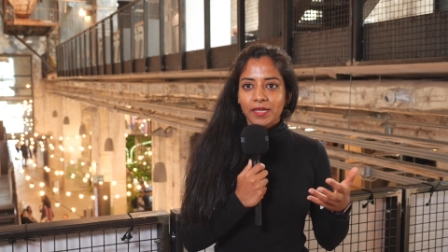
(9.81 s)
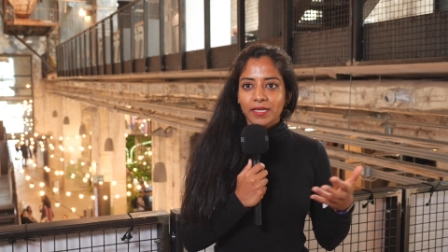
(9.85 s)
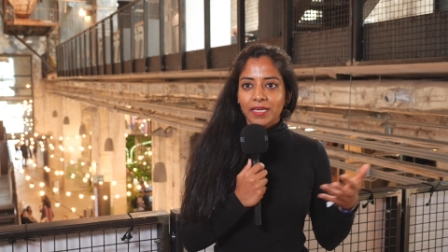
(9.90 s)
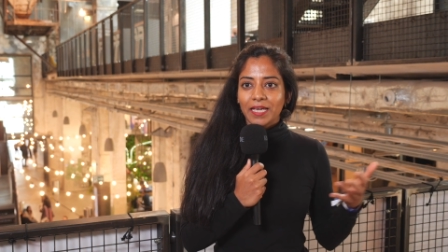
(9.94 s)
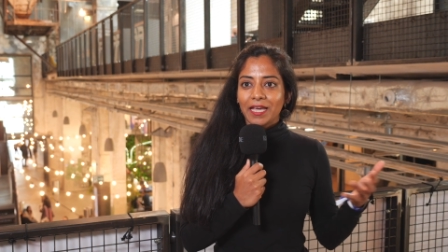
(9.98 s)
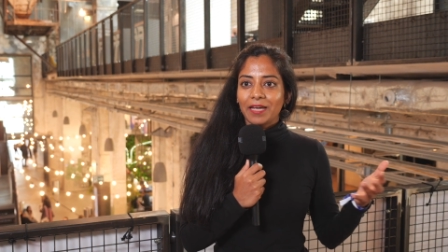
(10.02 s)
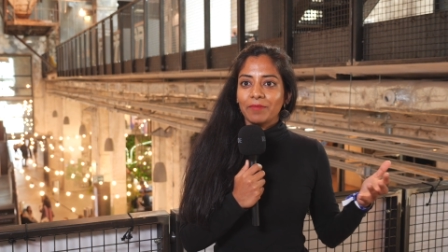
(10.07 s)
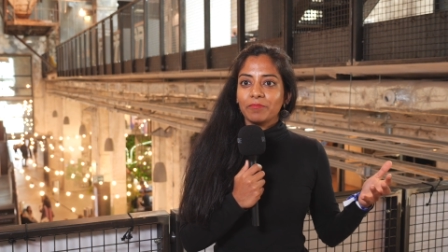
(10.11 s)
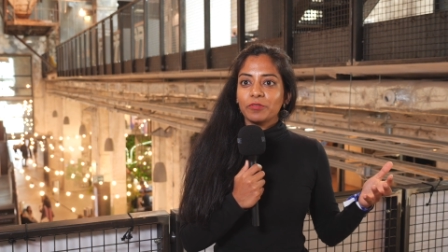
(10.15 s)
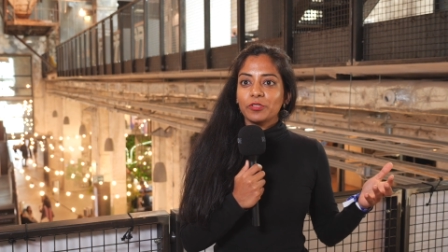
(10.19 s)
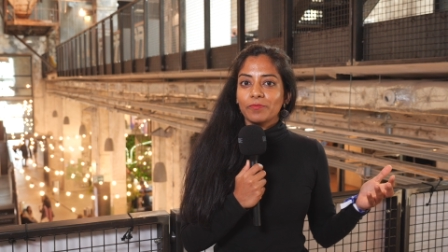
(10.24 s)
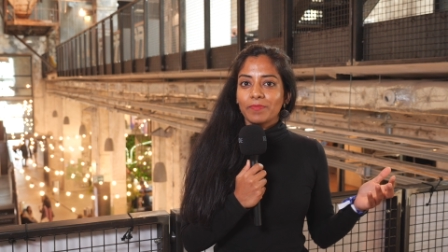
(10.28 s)

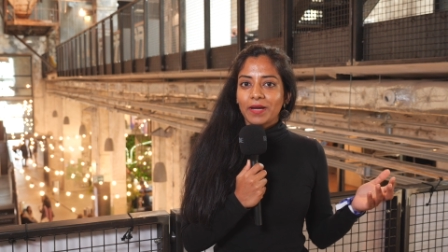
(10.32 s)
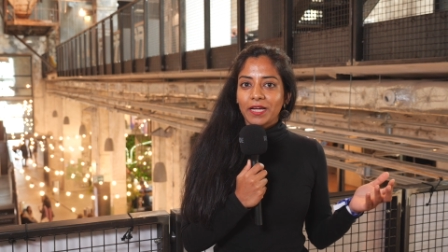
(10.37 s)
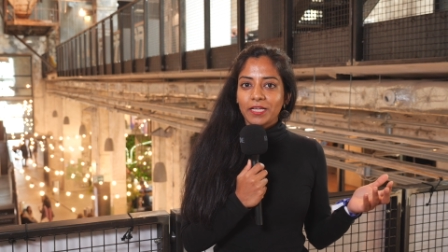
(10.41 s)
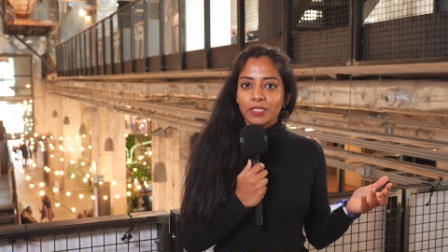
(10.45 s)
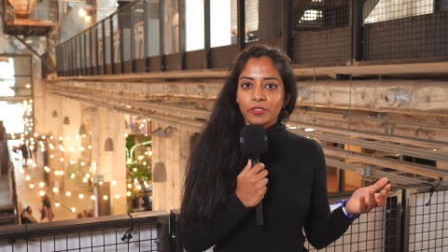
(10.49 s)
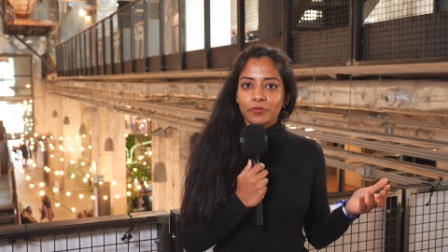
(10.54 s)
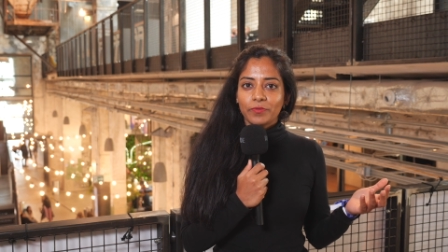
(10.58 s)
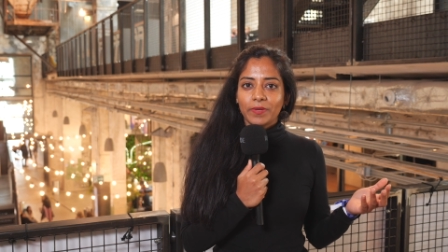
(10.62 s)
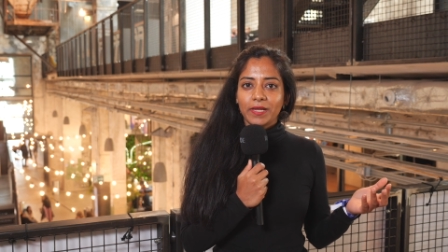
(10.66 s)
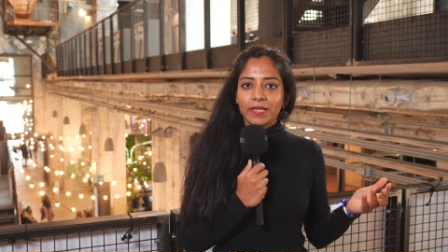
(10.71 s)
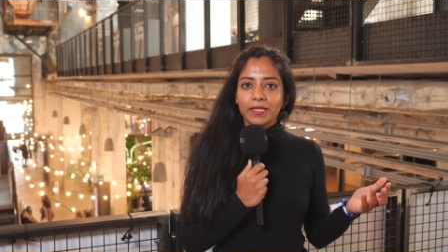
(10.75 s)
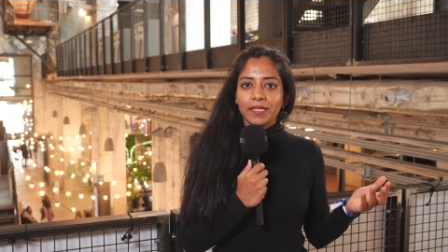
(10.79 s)
came to
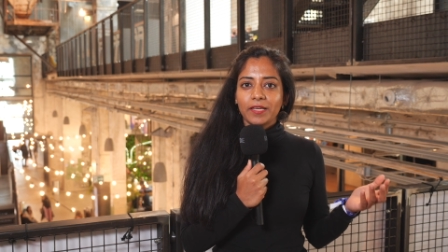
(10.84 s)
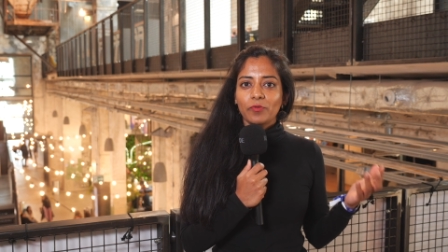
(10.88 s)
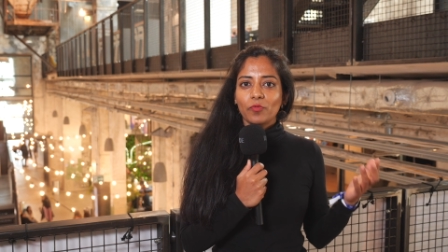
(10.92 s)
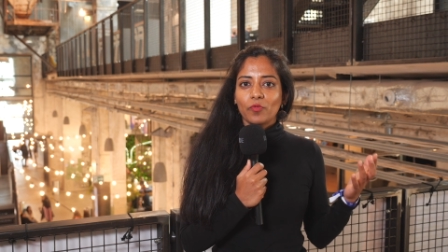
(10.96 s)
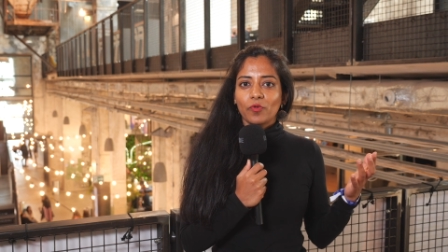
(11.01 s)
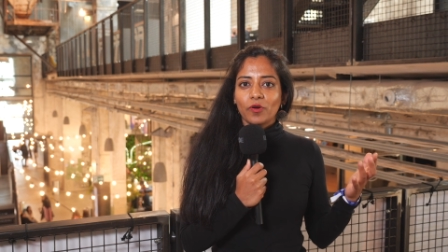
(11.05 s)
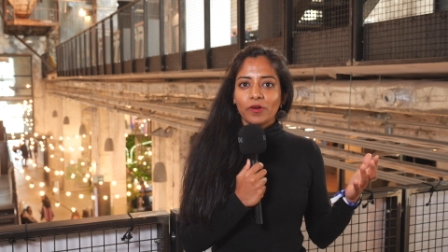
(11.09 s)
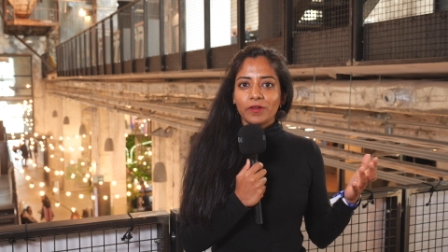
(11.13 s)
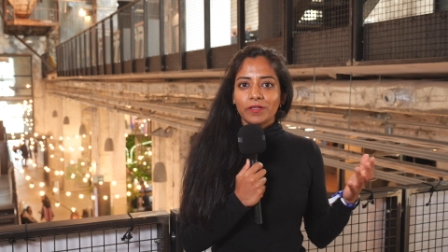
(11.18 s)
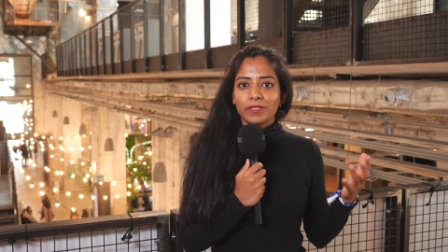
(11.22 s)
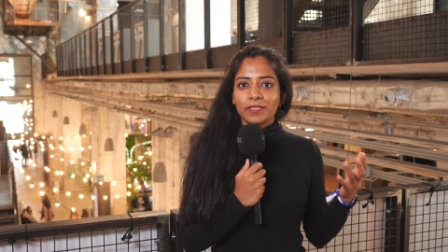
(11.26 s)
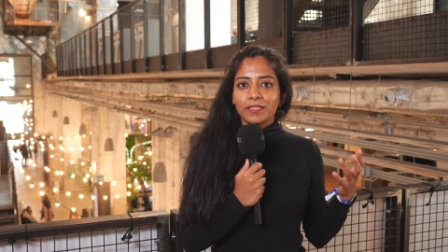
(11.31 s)
Mindvalley
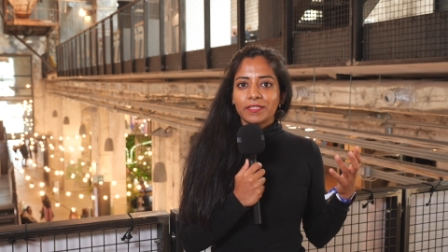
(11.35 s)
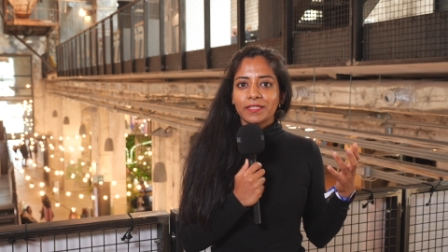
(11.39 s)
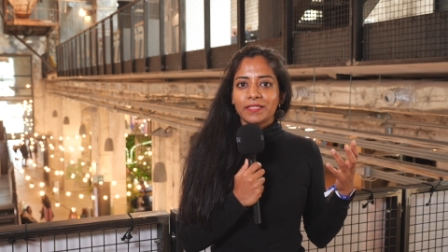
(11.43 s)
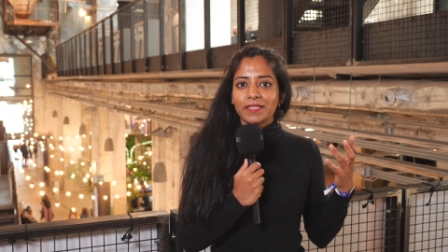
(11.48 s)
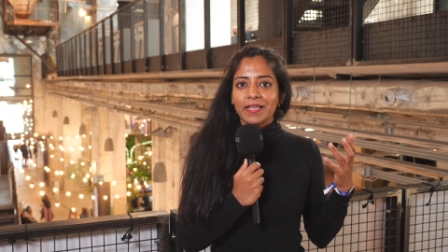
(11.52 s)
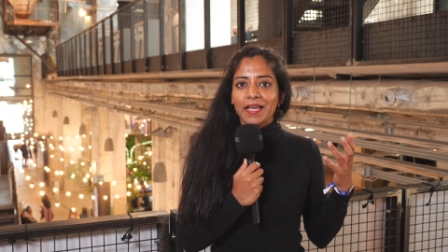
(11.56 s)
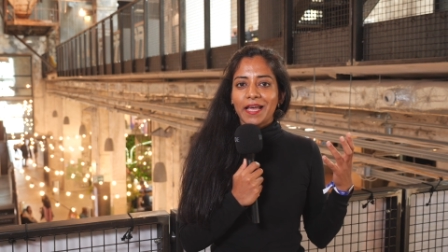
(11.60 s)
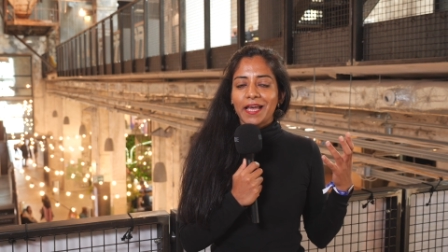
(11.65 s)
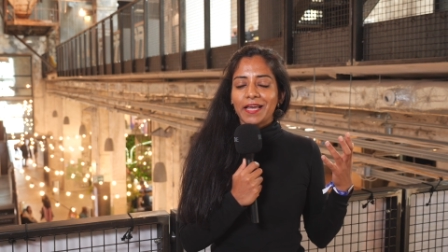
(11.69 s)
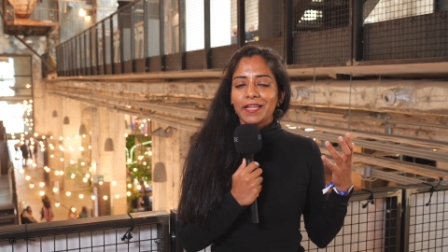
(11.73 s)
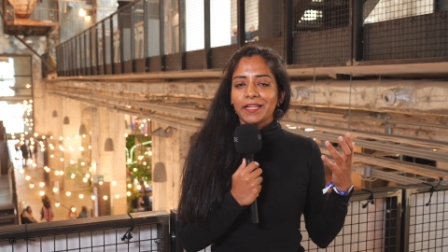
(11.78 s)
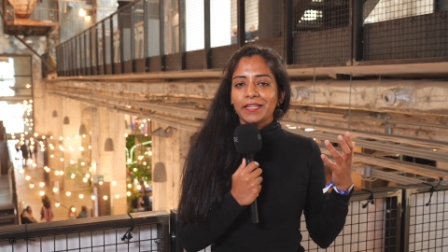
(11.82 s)
was
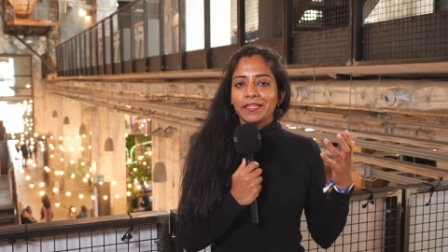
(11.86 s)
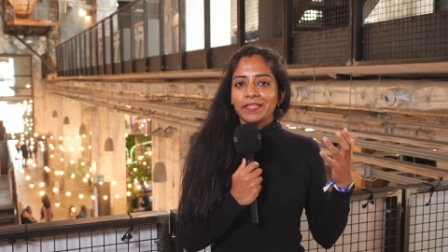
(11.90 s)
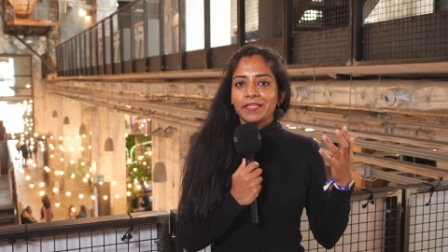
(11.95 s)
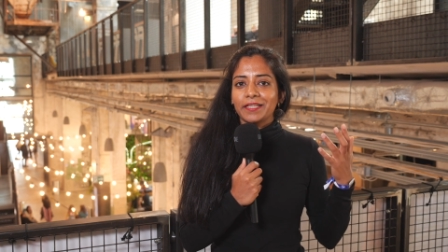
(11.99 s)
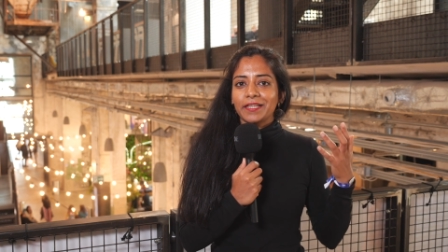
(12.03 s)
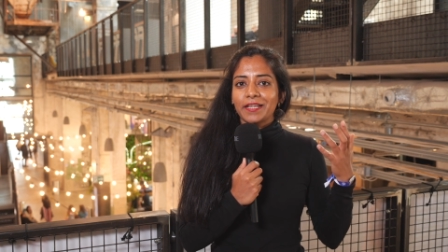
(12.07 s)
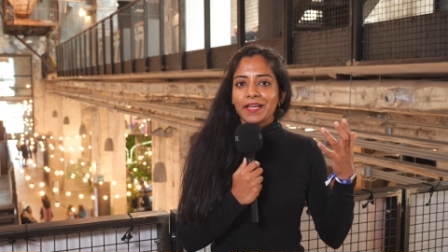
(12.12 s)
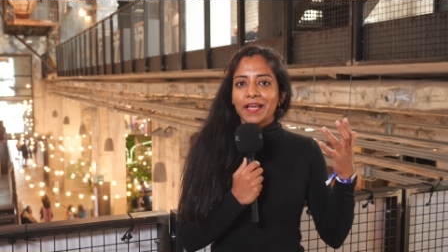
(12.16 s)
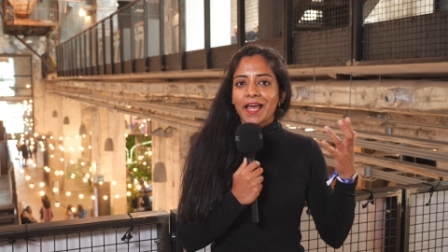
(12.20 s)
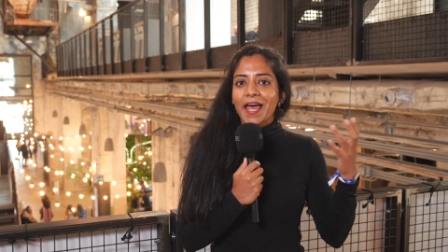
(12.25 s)
an